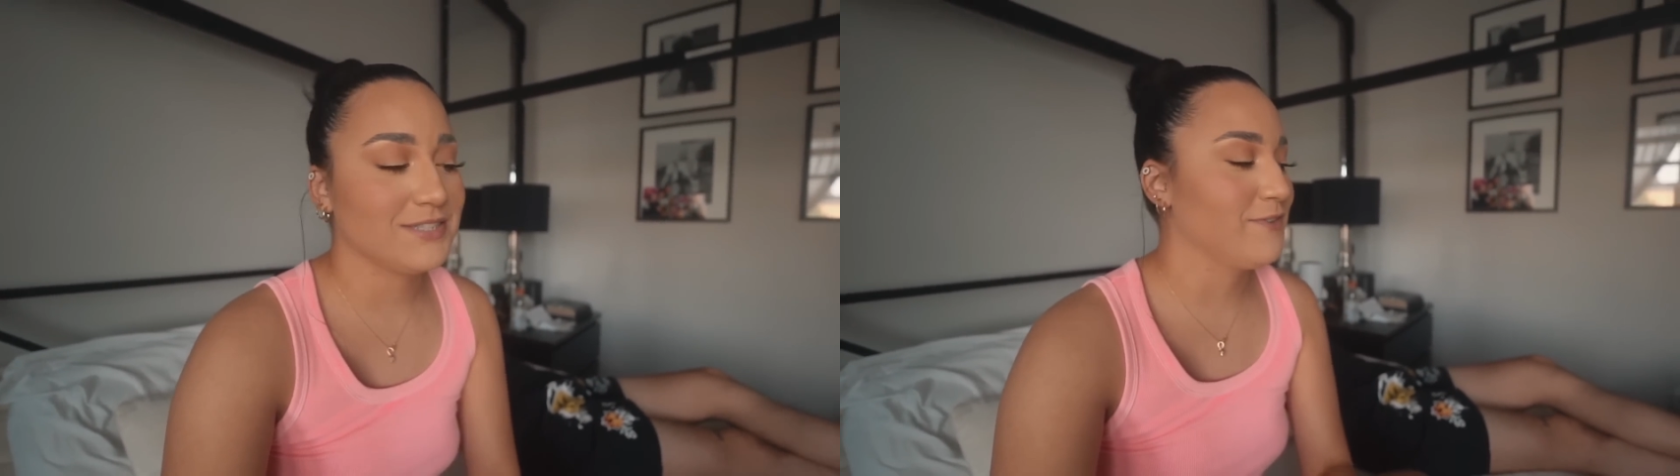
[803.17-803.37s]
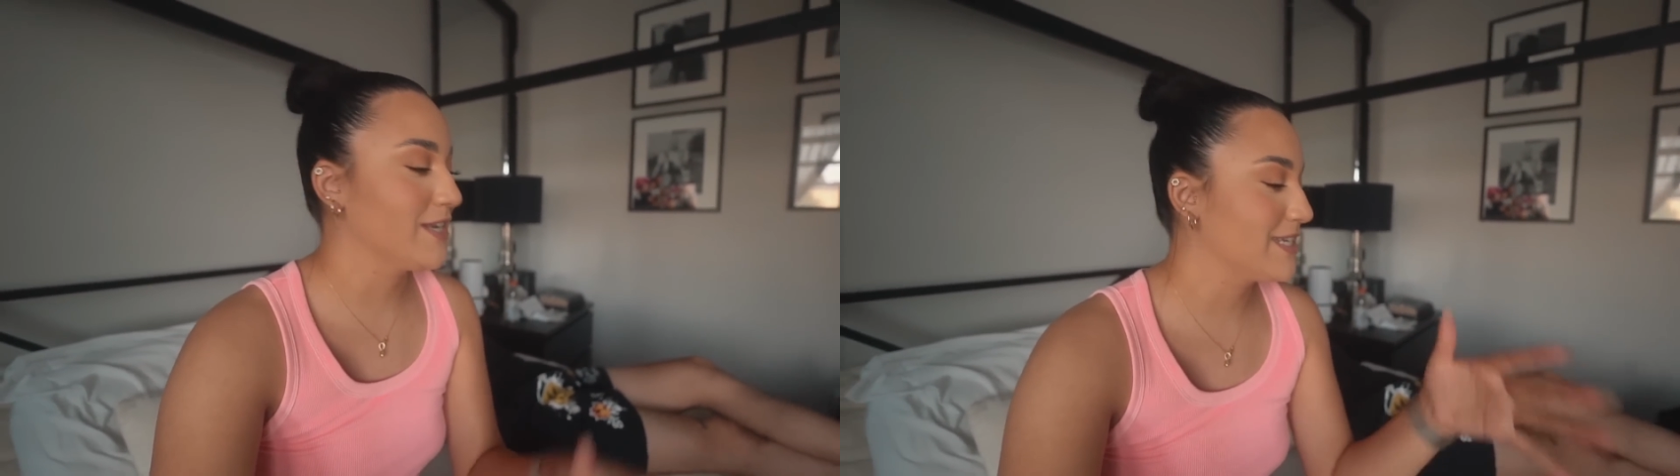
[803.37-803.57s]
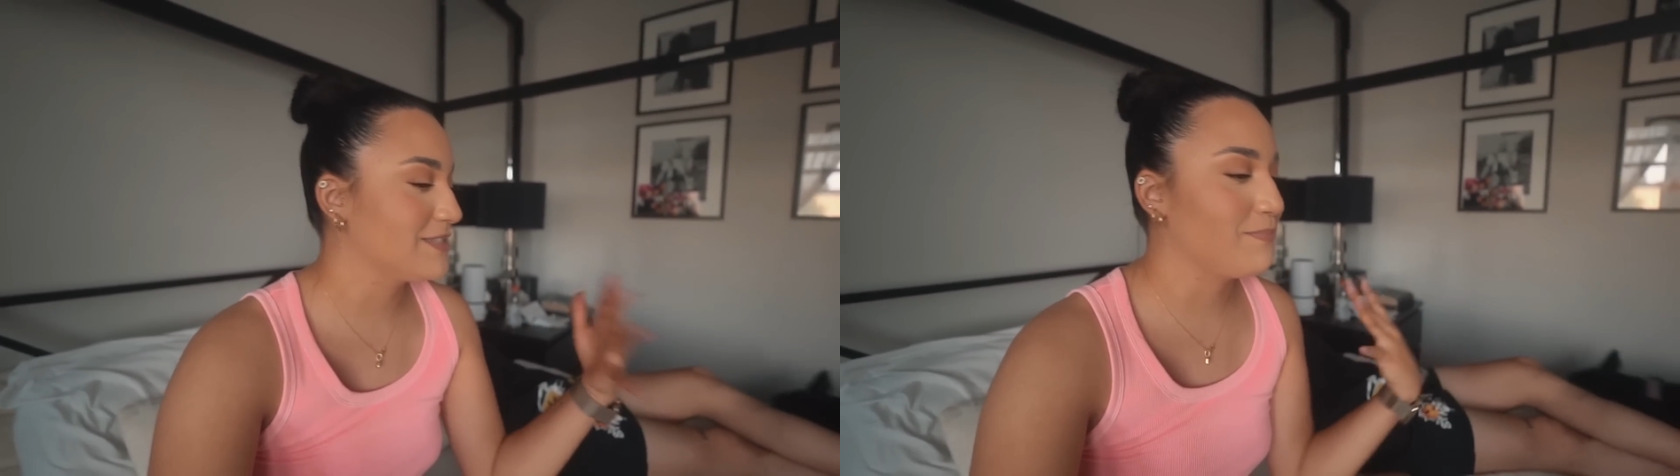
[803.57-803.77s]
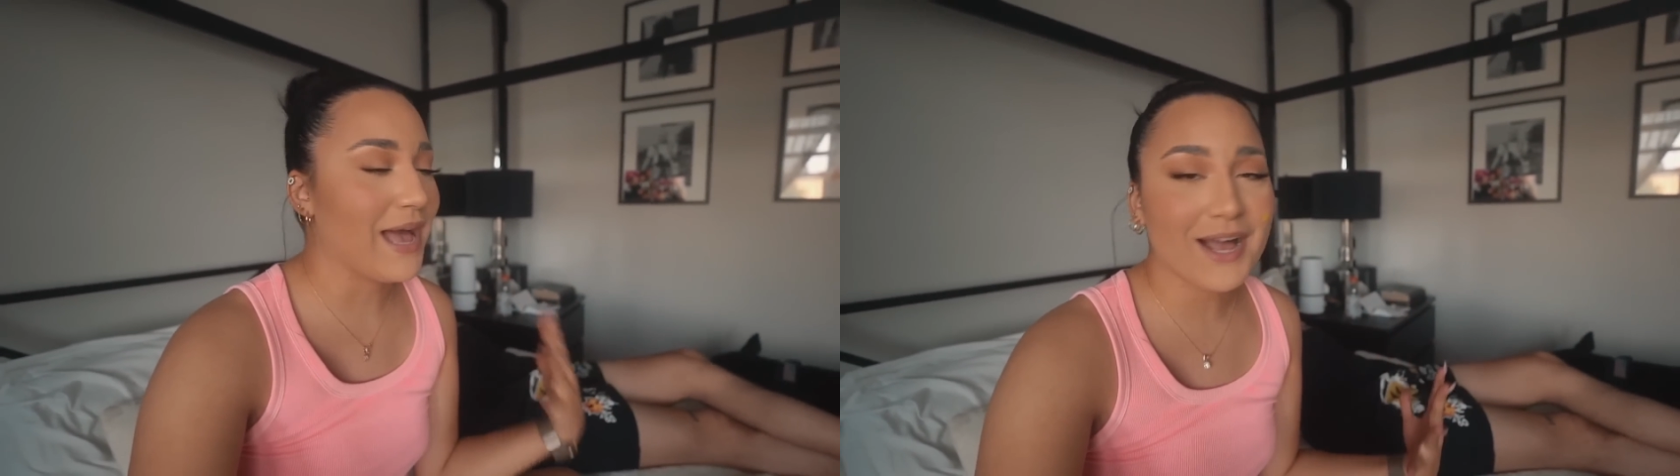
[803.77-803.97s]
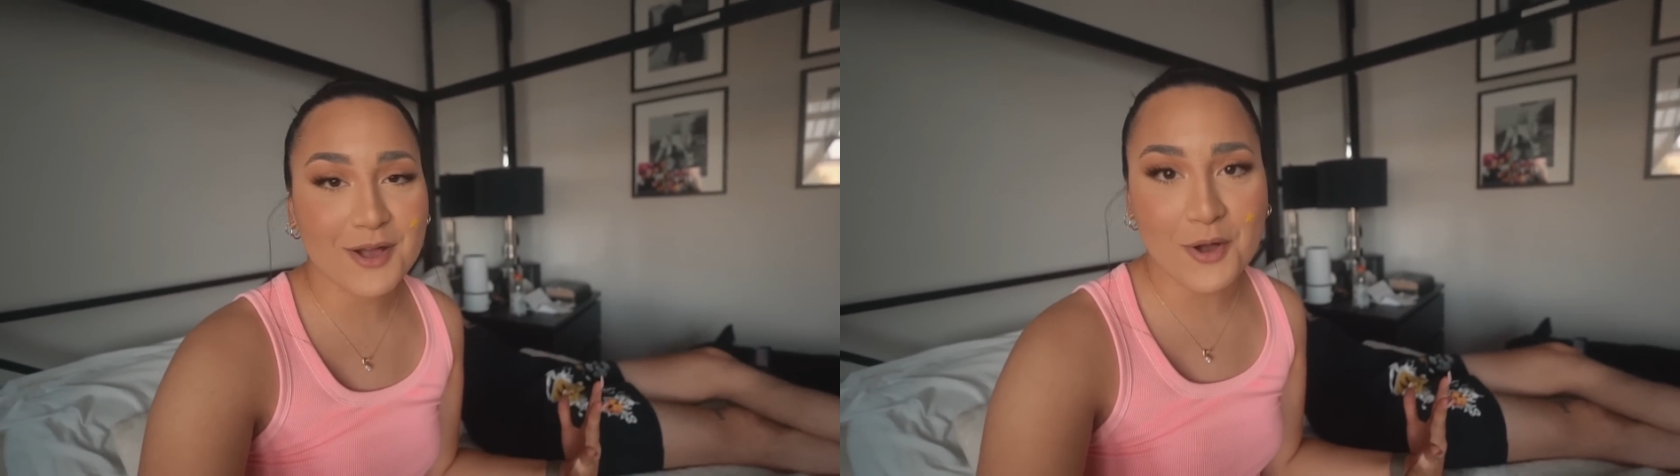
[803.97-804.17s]
Devonte's
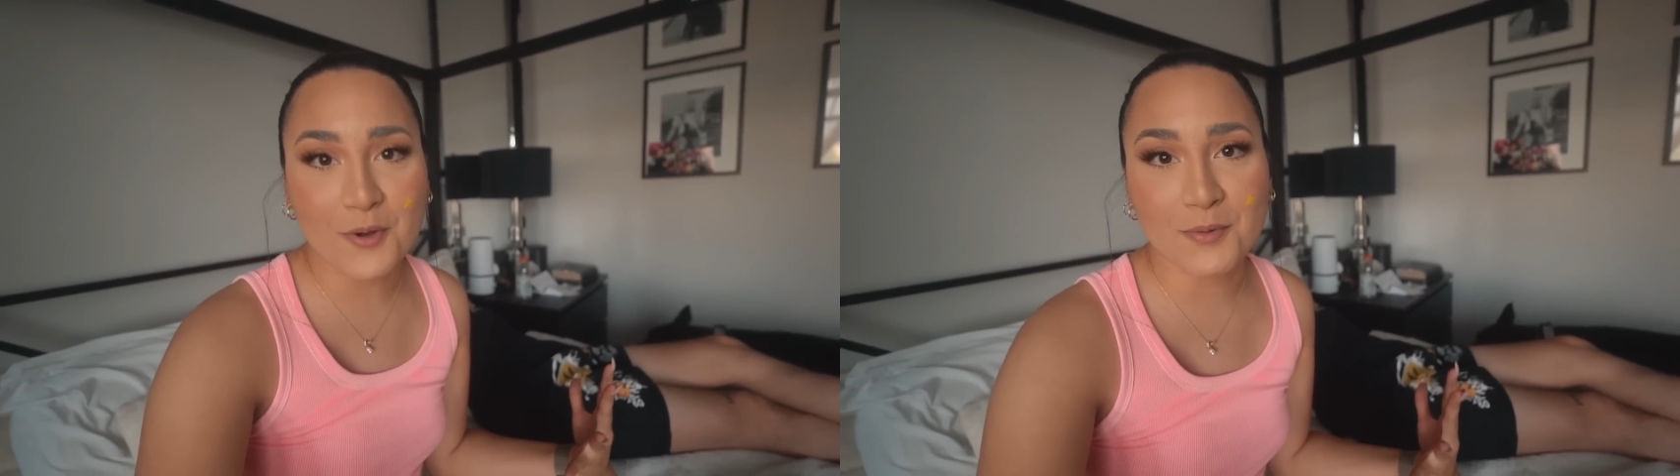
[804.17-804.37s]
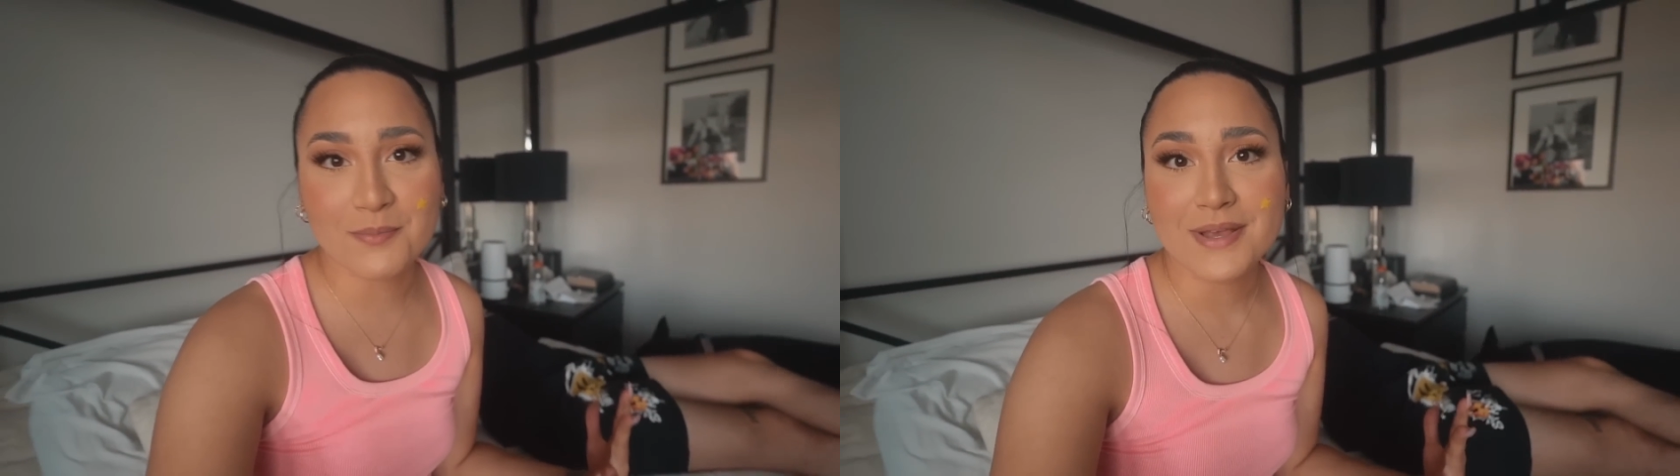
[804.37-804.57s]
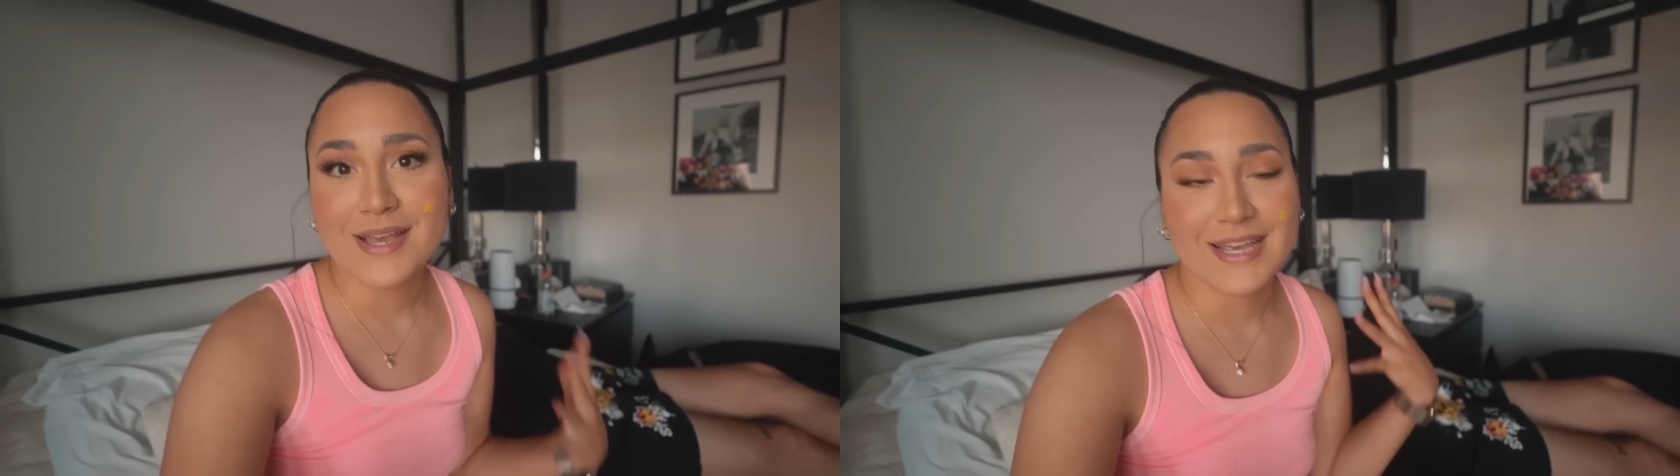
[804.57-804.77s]
back home.